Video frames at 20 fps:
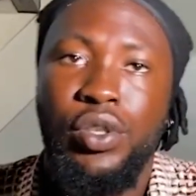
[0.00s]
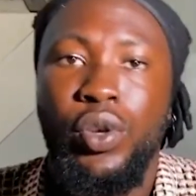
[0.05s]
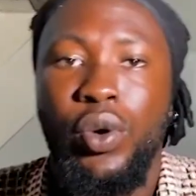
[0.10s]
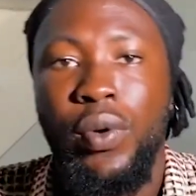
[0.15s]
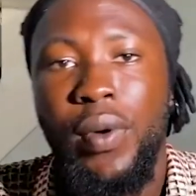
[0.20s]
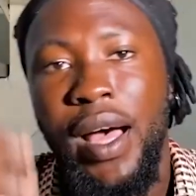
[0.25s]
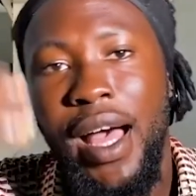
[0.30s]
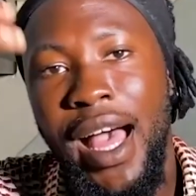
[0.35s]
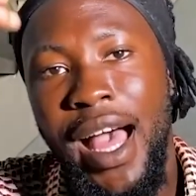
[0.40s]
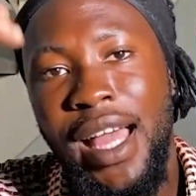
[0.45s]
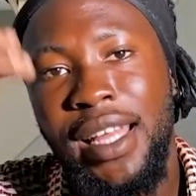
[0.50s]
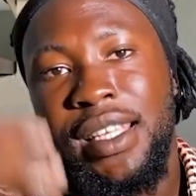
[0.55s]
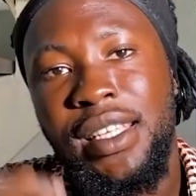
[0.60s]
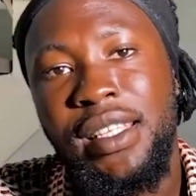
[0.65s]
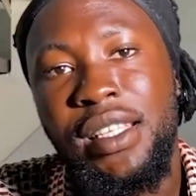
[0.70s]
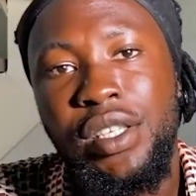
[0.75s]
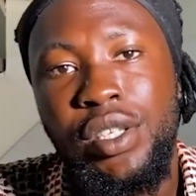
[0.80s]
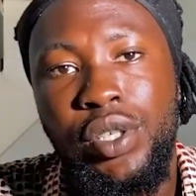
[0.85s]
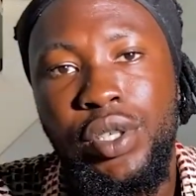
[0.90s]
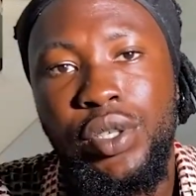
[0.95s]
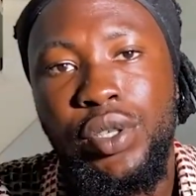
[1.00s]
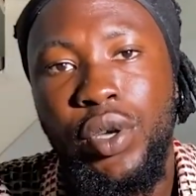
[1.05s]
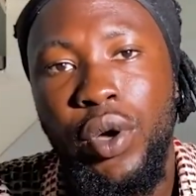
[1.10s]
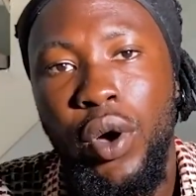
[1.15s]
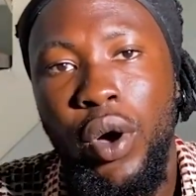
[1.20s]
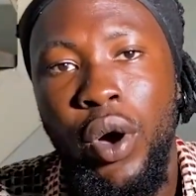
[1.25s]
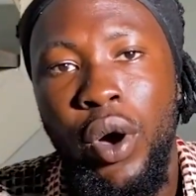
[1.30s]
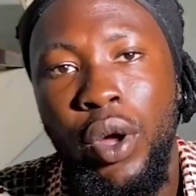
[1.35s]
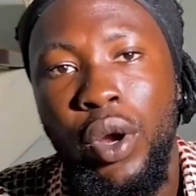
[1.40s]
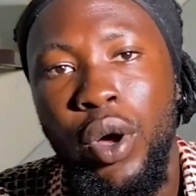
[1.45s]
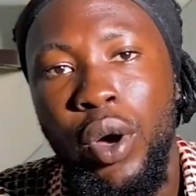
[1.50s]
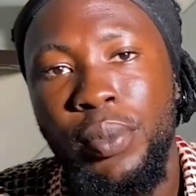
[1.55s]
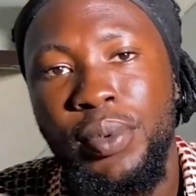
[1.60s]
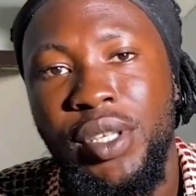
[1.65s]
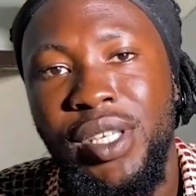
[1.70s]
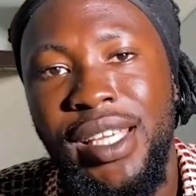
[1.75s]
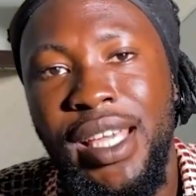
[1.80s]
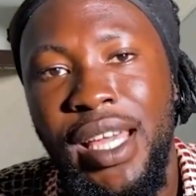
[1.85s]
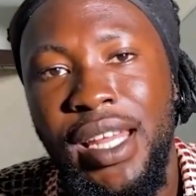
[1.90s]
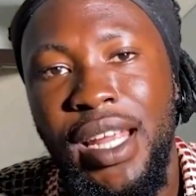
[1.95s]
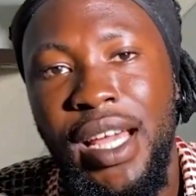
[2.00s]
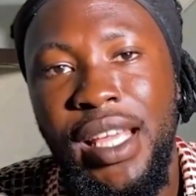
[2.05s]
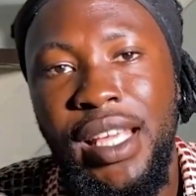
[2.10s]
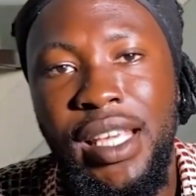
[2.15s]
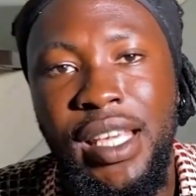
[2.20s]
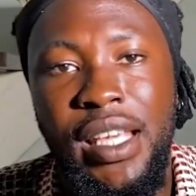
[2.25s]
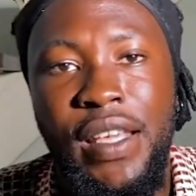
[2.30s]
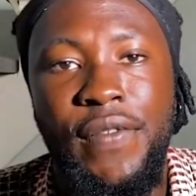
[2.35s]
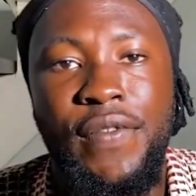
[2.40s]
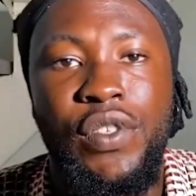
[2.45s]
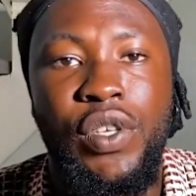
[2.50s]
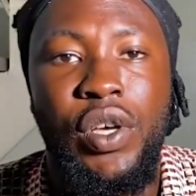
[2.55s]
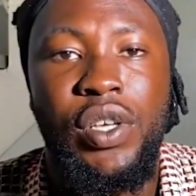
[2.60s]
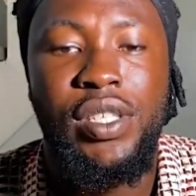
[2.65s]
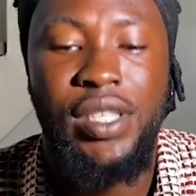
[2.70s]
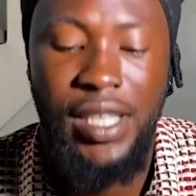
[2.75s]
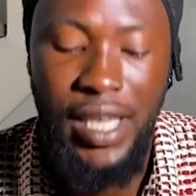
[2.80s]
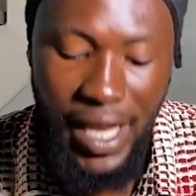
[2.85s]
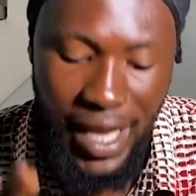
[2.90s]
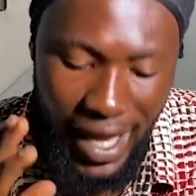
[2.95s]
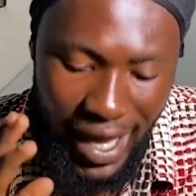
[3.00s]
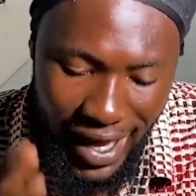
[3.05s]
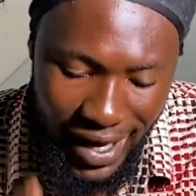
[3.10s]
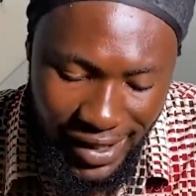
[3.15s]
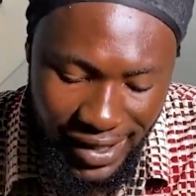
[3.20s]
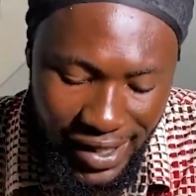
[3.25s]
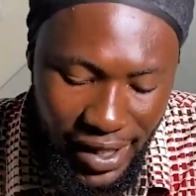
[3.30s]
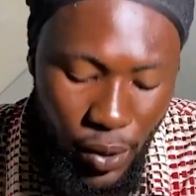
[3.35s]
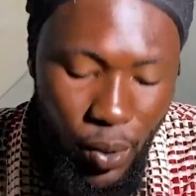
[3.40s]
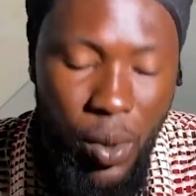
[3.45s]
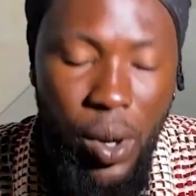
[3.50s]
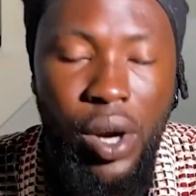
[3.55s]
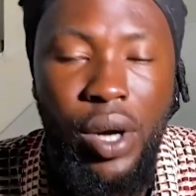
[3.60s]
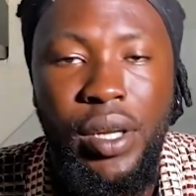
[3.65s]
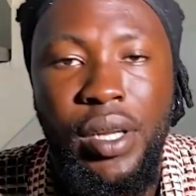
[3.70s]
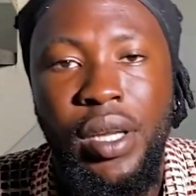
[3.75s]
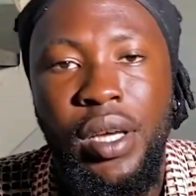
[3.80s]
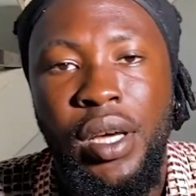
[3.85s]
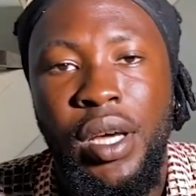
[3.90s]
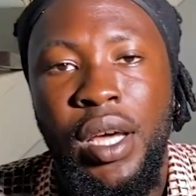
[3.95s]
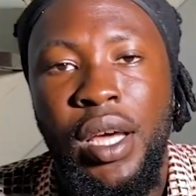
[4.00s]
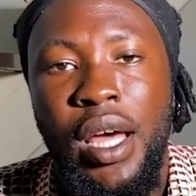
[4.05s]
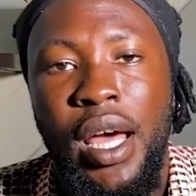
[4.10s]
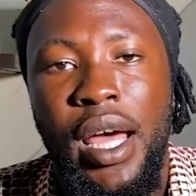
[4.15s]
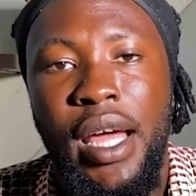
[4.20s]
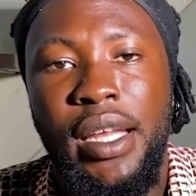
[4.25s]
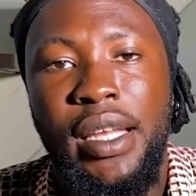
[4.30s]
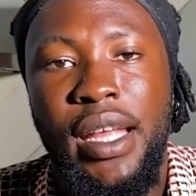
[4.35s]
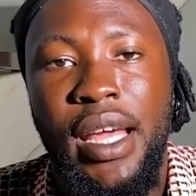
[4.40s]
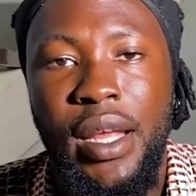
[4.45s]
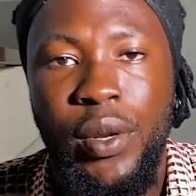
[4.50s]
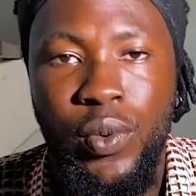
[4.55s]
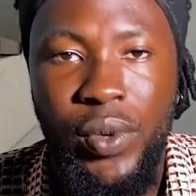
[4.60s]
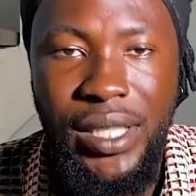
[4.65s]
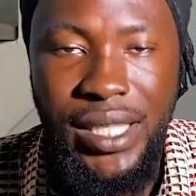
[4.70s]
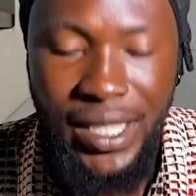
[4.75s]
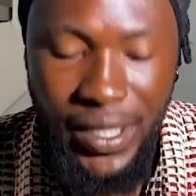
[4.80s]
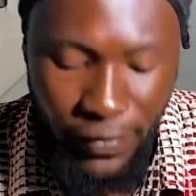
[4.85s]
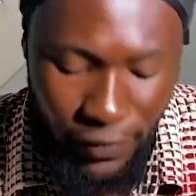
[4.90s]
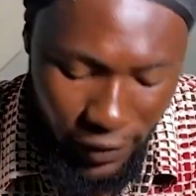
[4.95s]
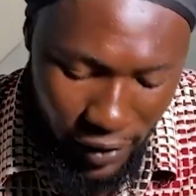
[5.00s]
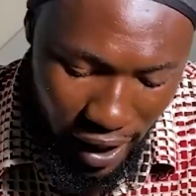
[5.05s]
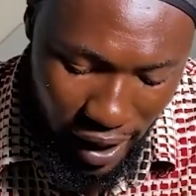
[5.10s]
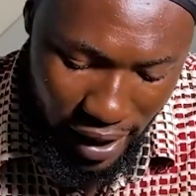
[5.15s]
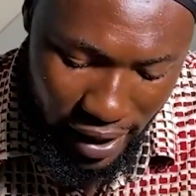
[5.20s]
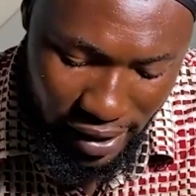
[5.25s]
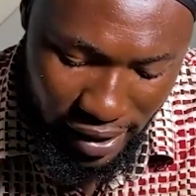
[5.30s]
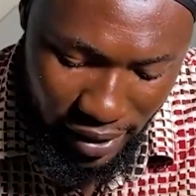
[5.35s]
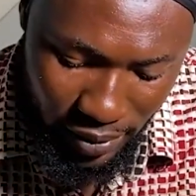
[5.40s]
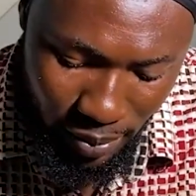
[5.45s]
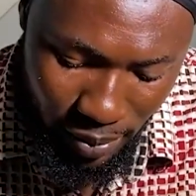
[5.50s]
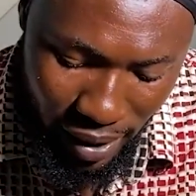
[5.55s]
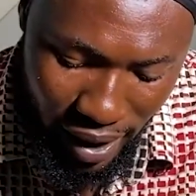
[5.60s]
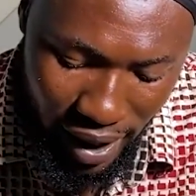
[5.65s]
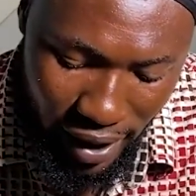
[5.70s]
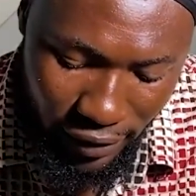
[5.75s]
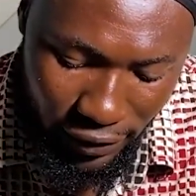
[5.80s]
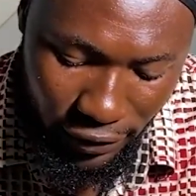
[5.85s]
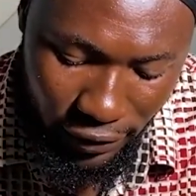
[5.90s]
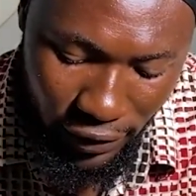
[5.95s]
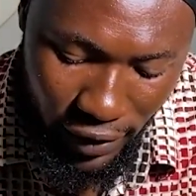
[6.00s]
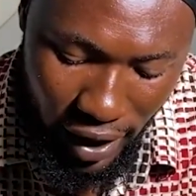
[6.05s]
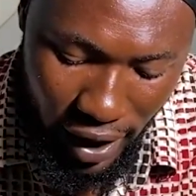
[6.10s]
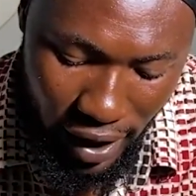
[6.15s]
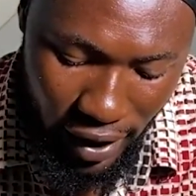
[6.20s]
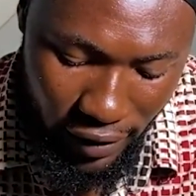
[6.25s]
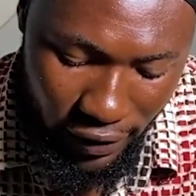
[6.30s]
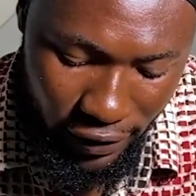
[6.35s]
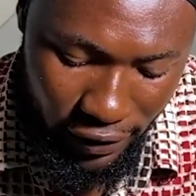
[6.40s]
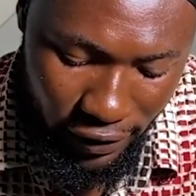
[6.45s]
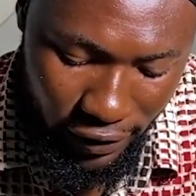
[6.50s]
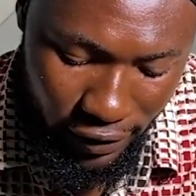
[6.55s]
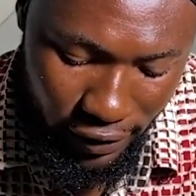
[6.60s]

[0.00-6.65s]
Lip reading: So adding this all up together, it gives us 81, and then we divide by 5,